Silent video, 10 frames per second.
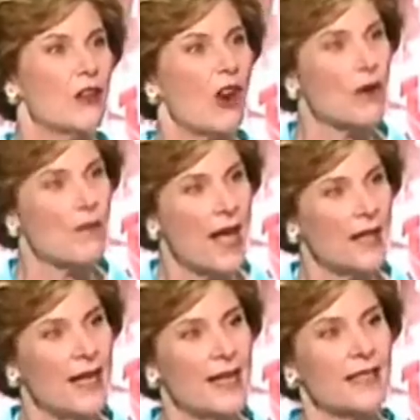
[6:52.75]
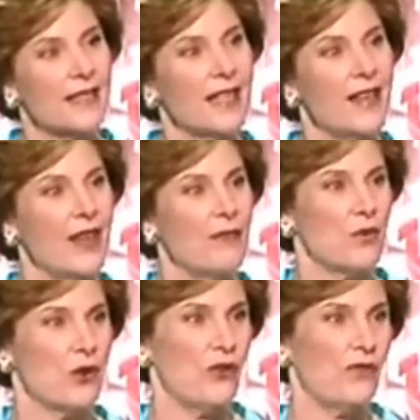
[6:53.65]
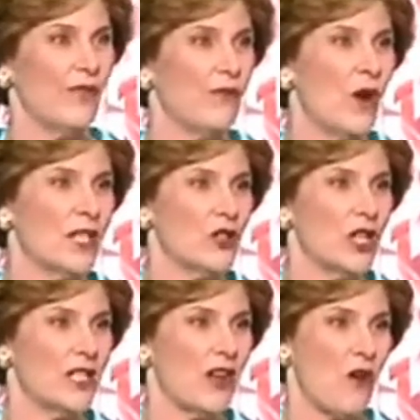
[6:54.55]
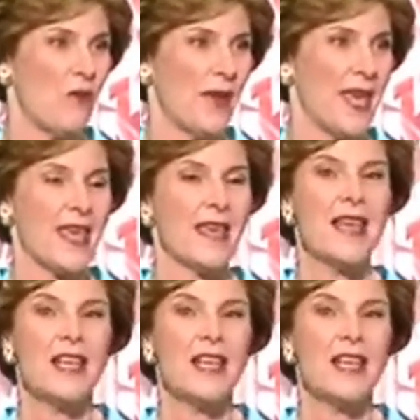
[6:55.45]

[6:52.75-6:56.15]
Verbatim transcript: Carmela is living proof of what she told me.